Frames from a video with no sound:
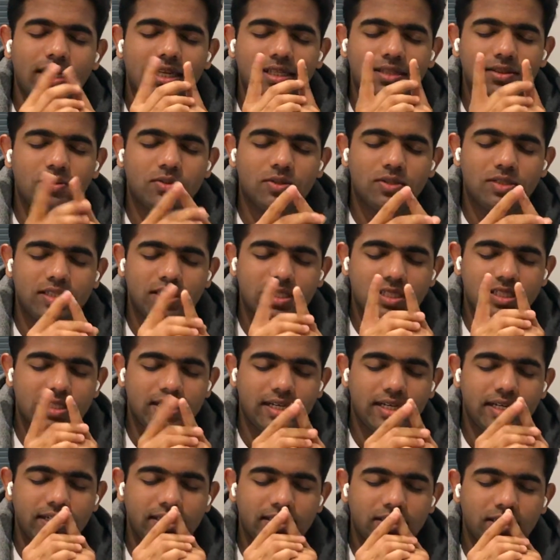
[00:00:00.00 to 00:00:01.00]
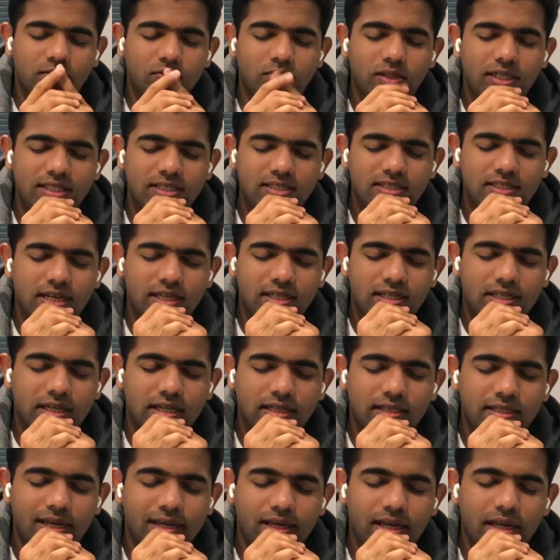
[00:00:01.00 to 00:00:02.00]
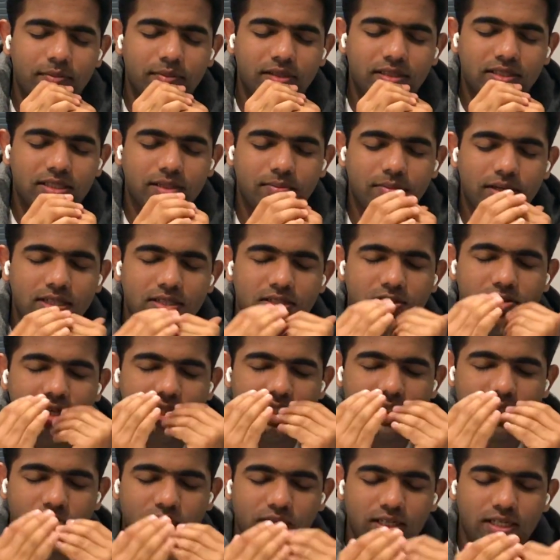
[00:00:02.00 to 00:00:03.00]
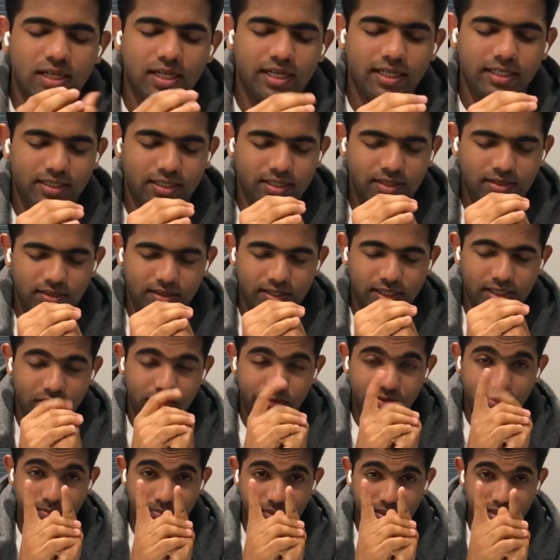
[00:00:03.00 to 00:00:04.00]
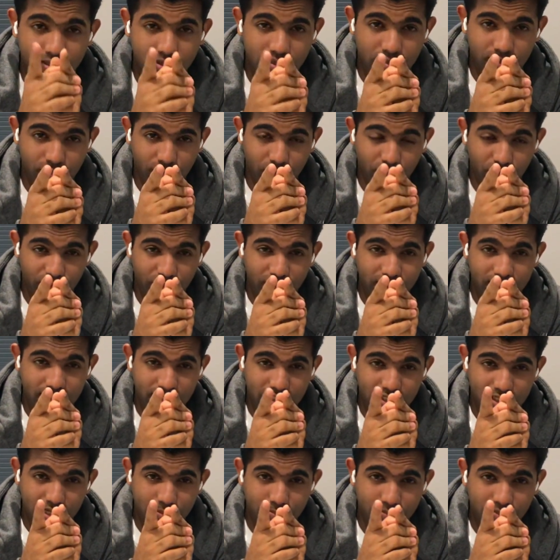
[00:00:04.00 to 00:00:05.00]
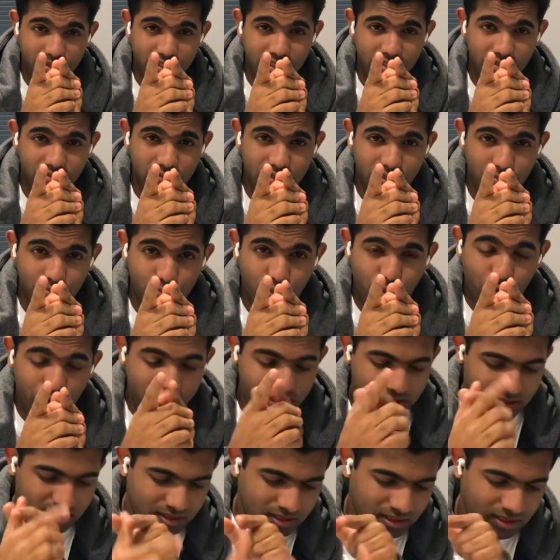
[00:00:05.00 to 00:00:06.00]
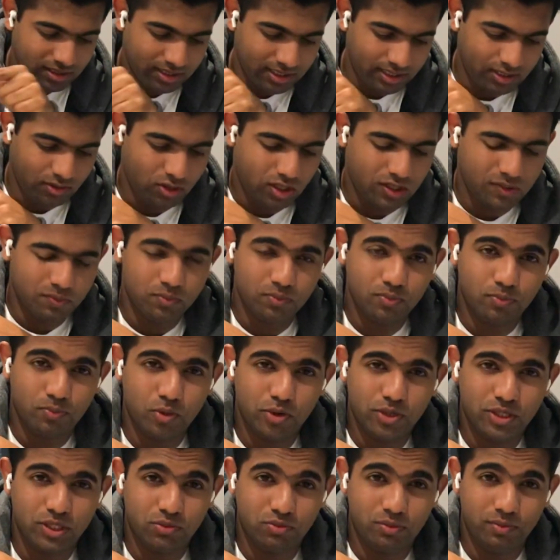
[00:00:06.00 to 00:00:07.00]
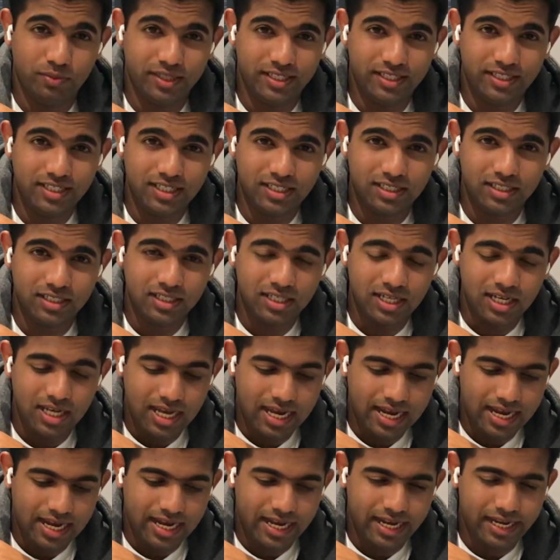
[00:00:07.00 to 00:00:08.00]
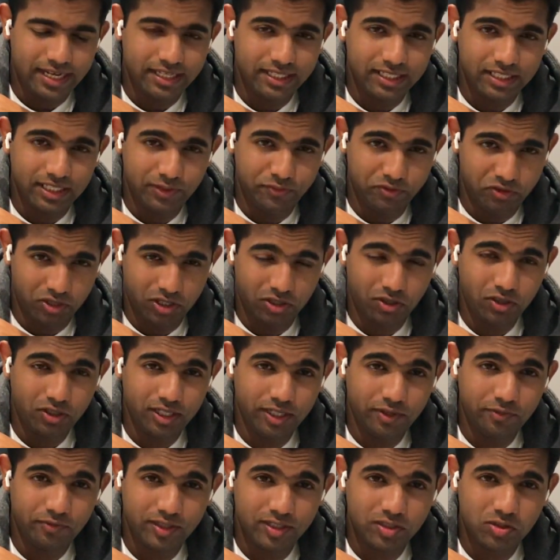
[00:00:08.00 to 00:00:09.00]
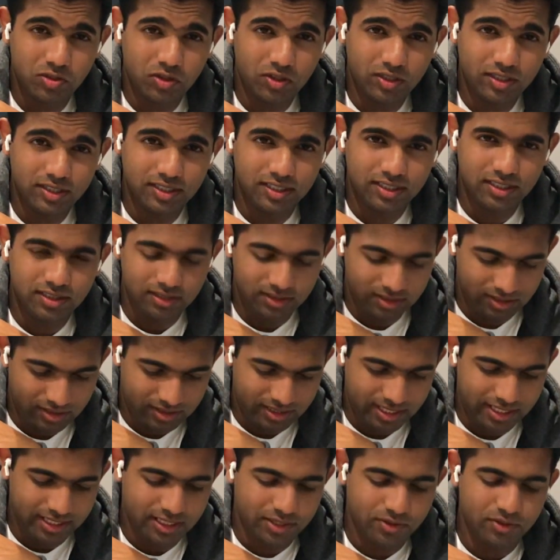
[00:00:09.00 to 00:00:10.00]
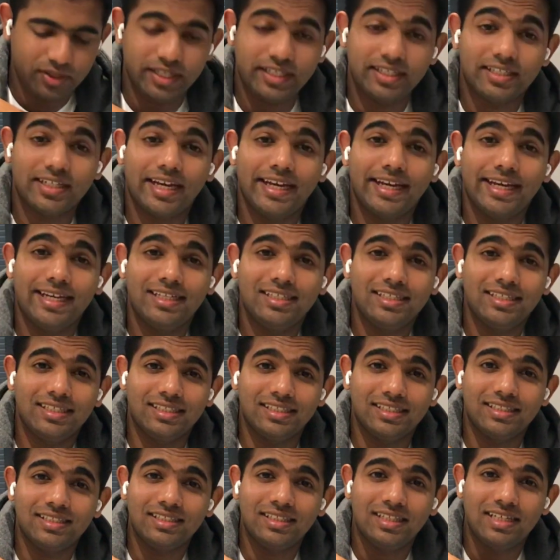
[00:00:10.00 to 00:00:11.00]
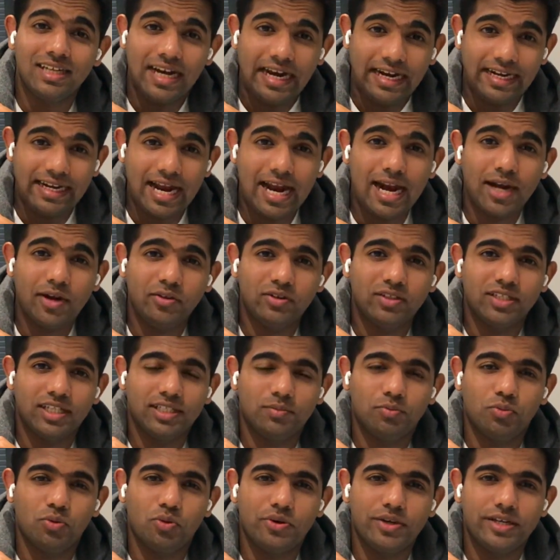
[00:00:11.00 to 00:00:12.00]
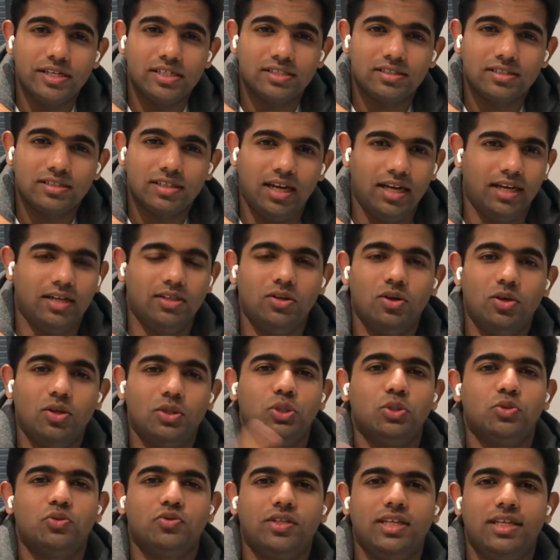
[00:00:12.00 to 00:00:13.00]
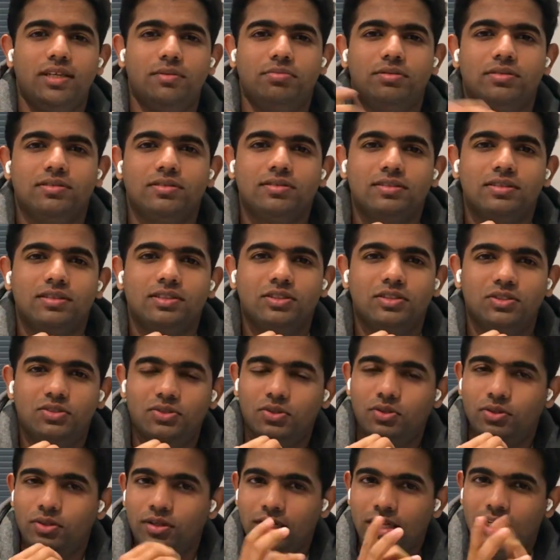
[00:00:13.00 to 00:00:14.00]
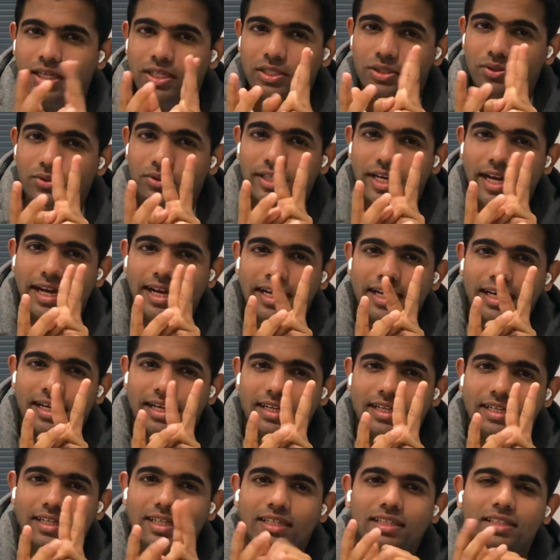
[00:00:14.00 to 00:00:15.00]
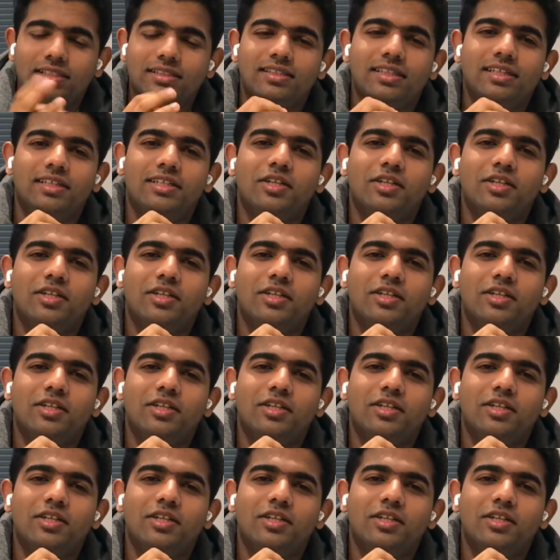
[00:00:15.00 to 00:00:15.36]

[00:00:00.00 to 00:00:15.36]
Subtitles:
the questions that I said. What is static and dynamic stimulation? Just recollect it. Then you will feel that you are missing some points. That not points will be here. And if it is not there, write down it again there and add on that points and go to sleep. So you done the